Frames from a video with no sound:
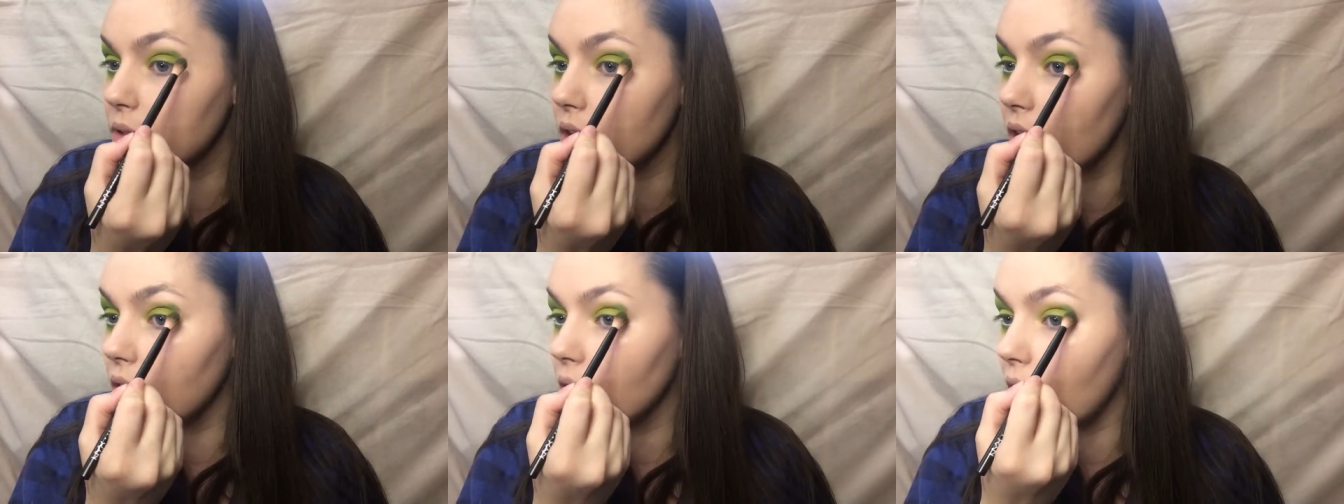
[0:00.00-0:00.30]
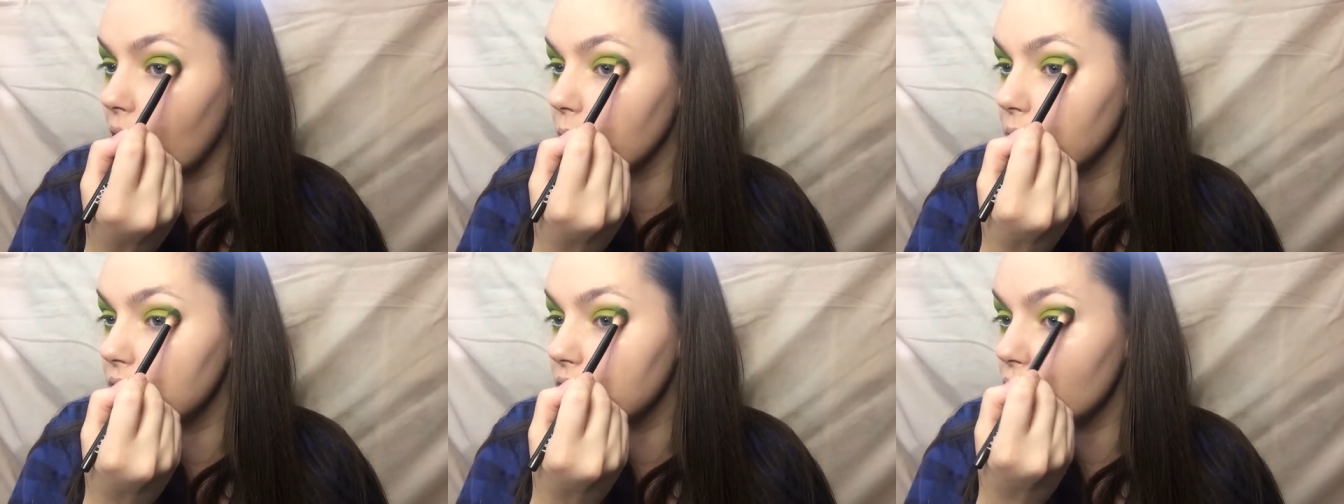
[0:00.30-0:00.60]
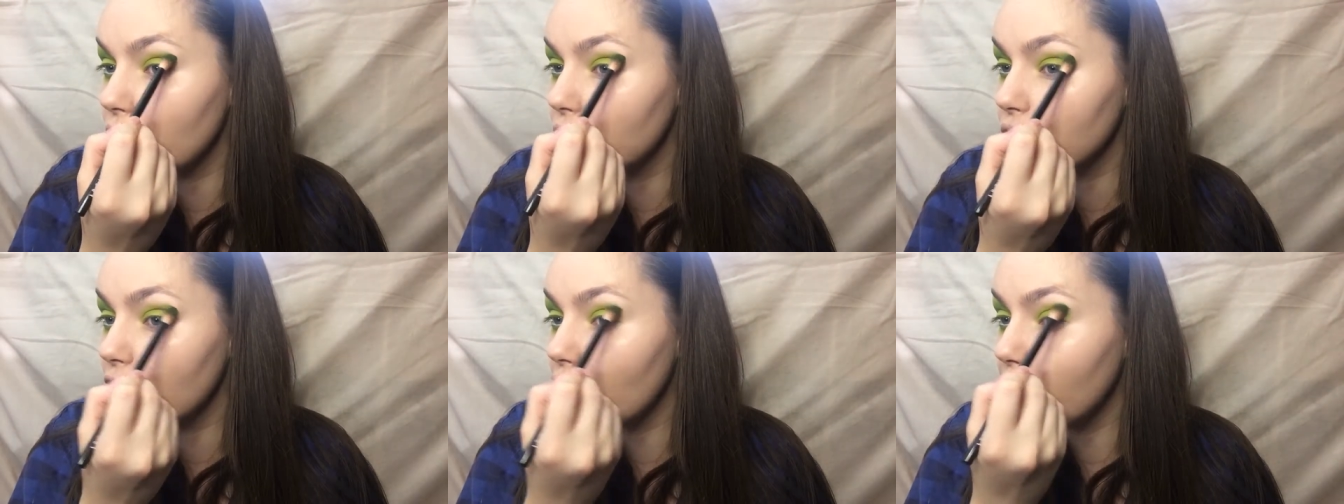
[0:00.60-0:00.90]
So I'm
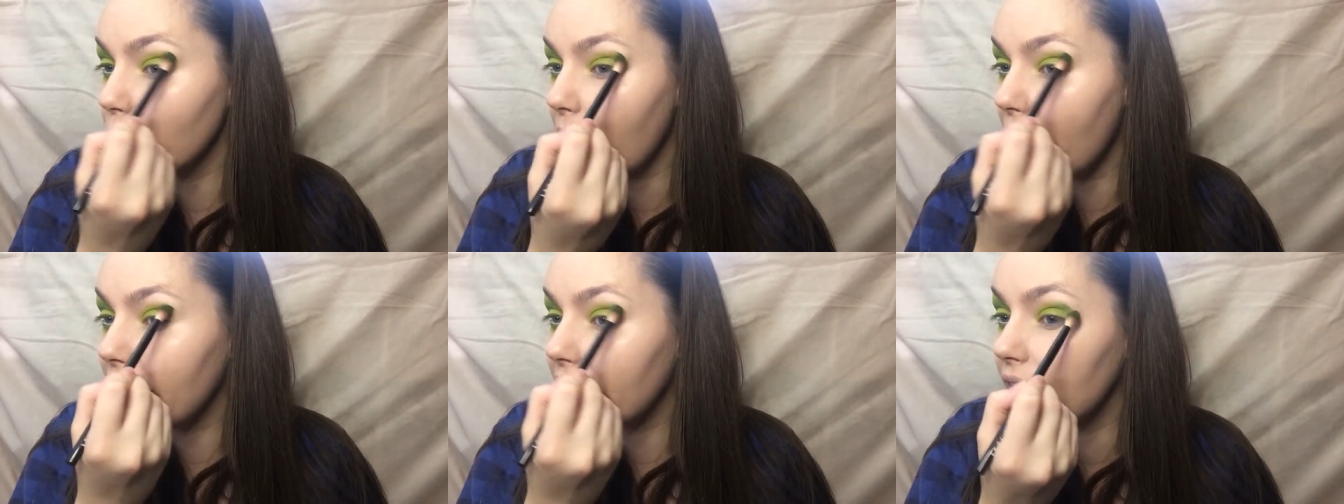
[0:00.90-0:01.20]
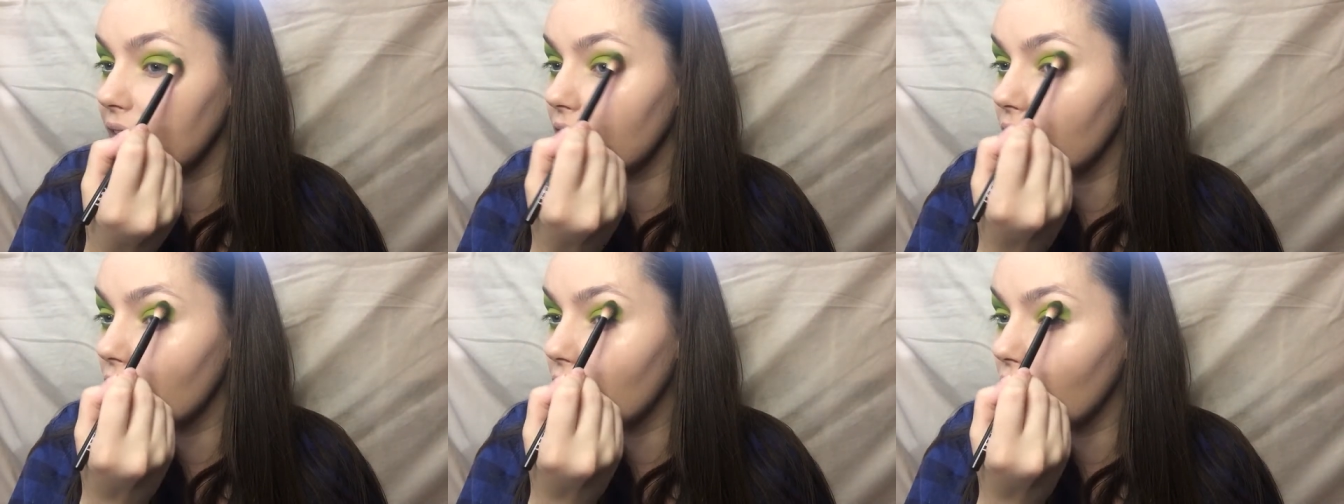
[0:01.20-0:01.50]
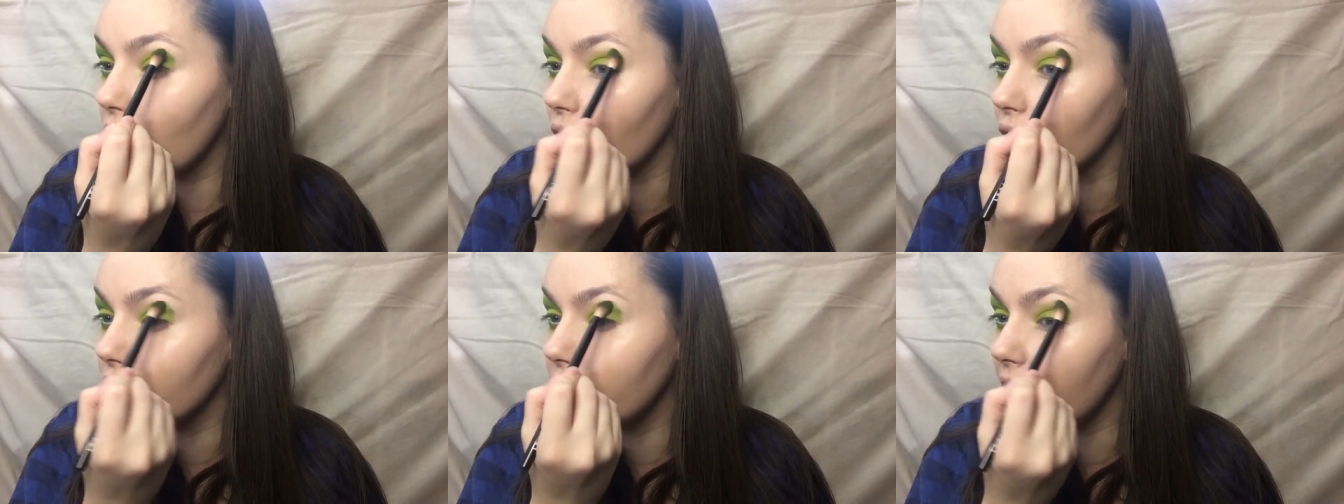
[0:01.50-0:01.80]
still sort of packing it
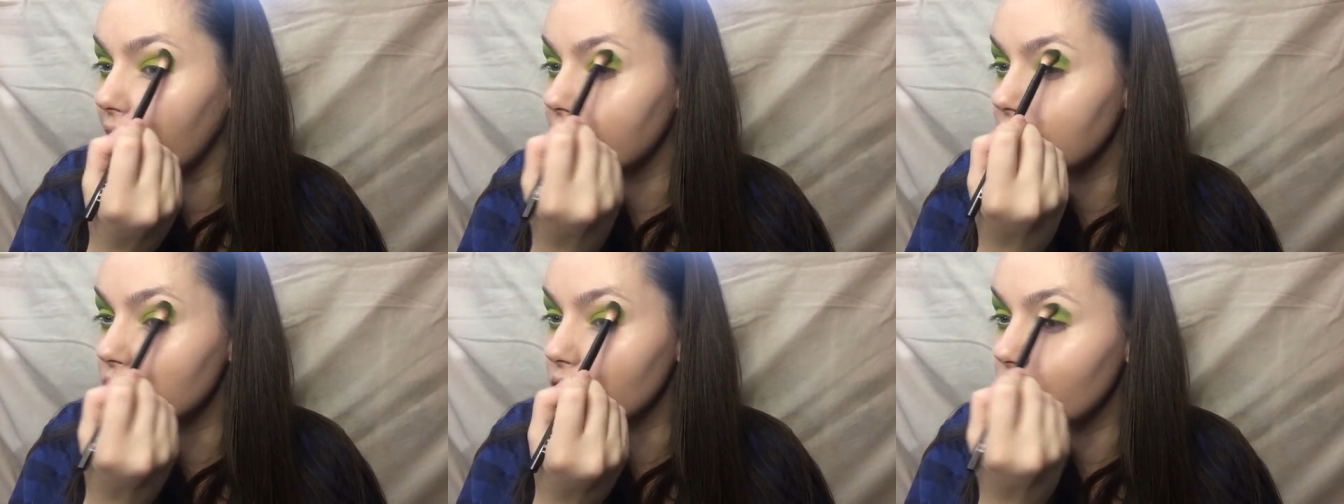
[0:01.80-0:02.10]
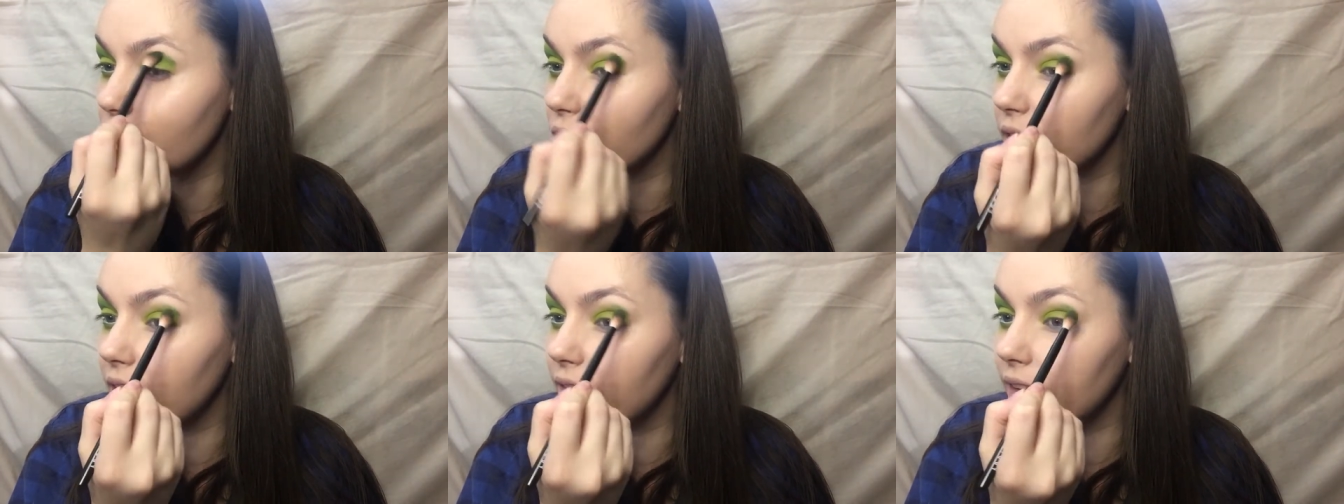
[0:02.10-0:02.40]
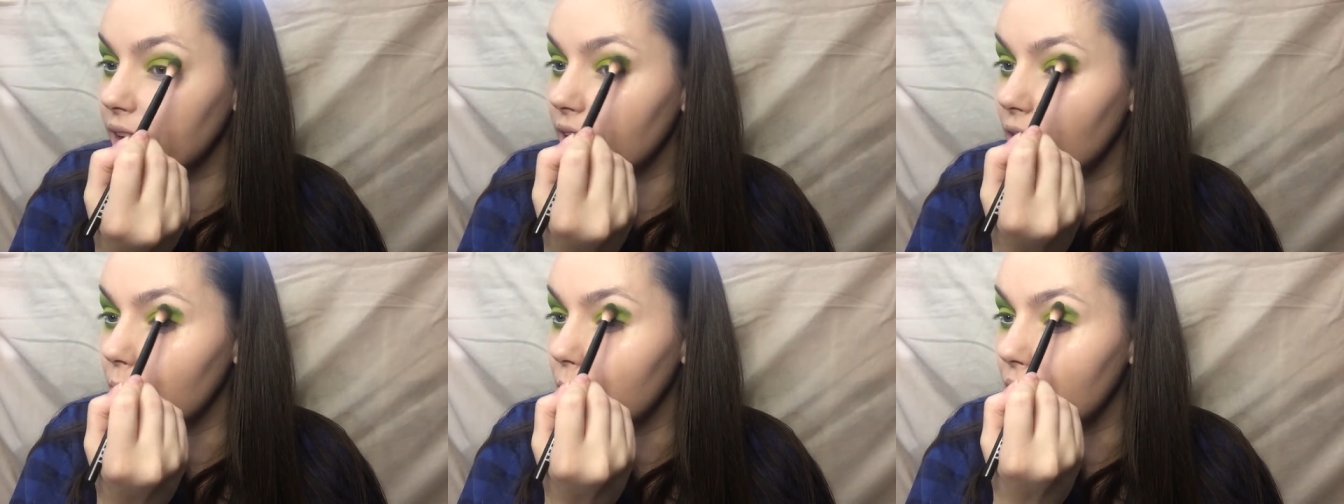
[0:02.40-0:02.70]
on and sort of
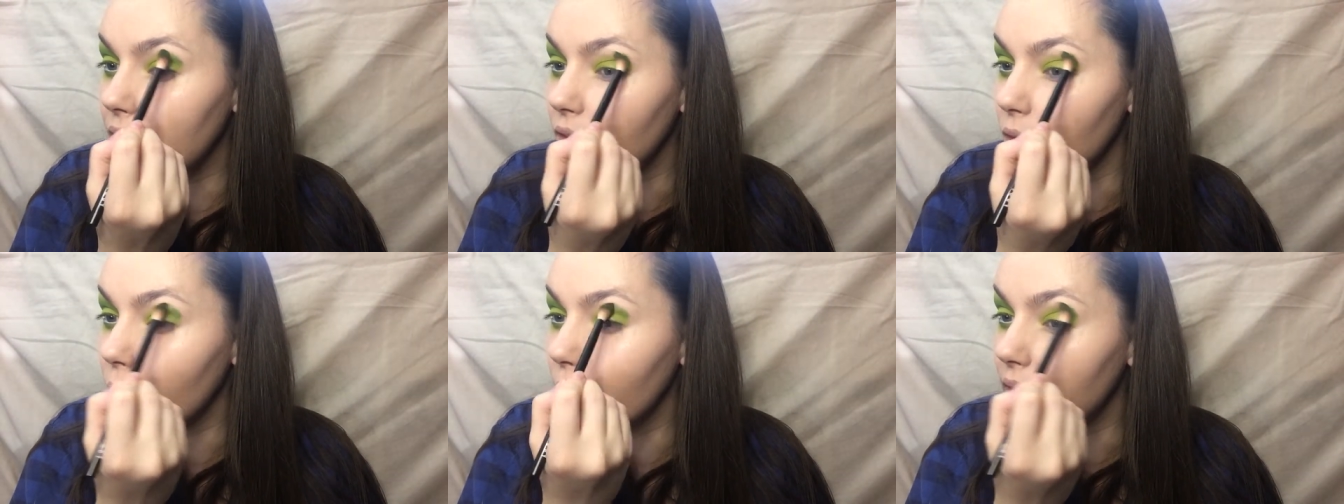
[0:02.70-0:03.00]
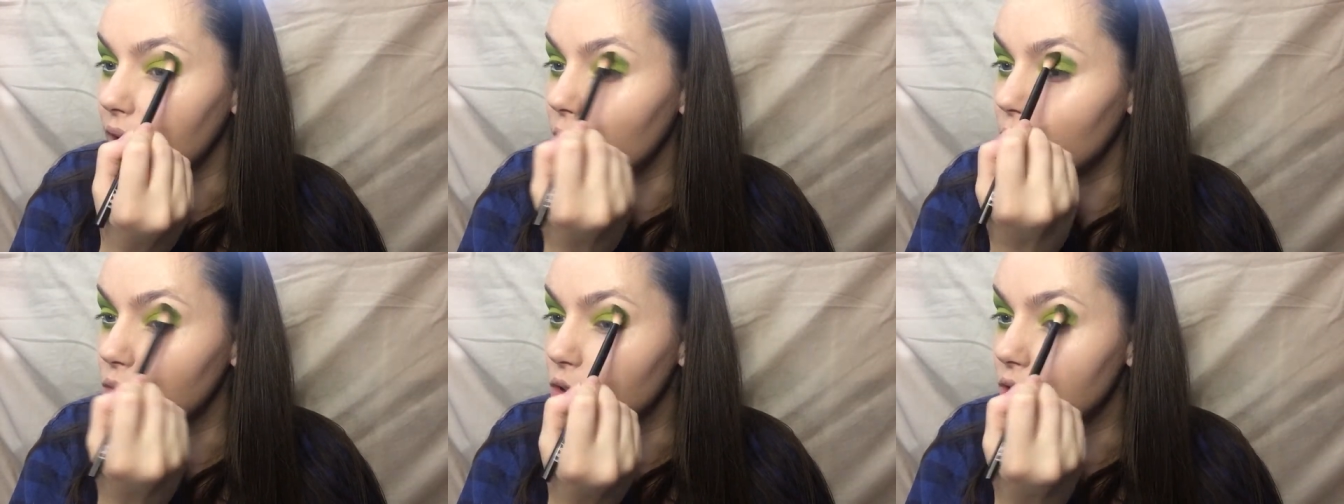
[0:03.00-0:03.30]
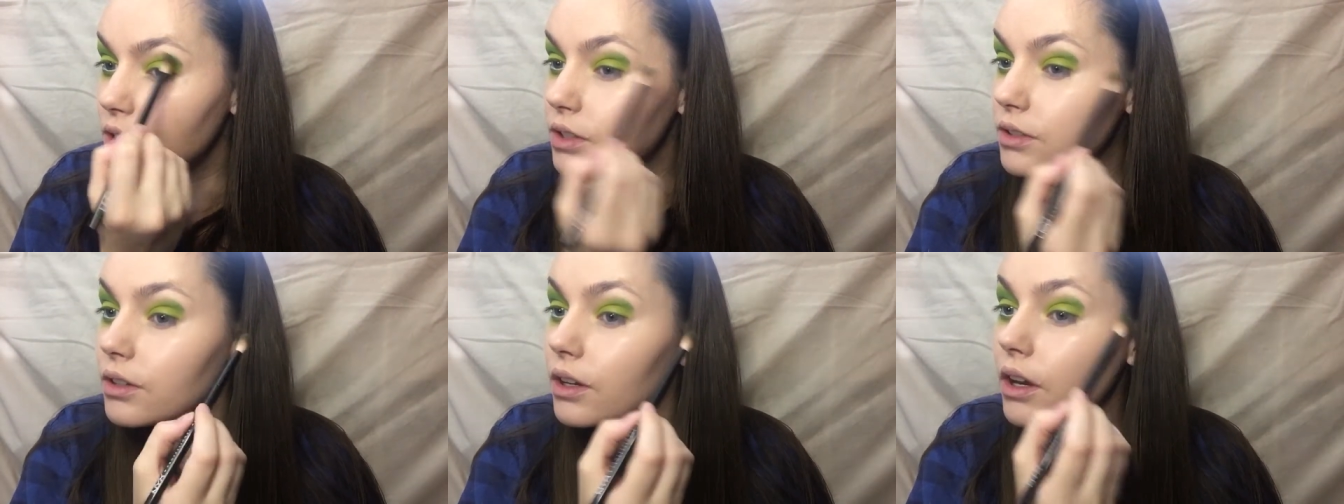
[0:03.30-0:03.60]
giving it a bit of a wiggle
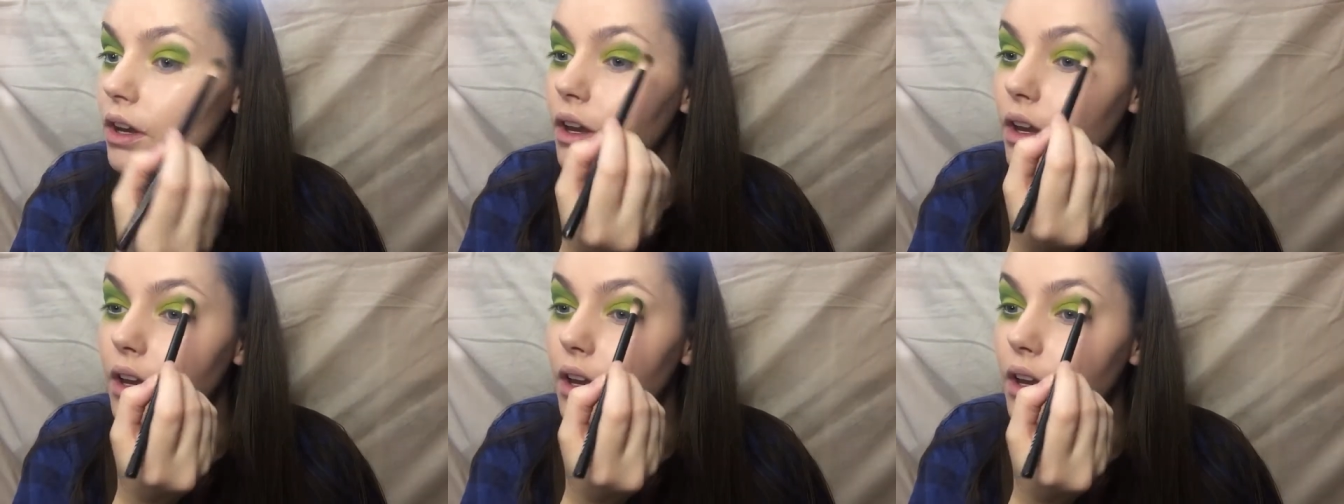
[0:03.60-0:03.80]
just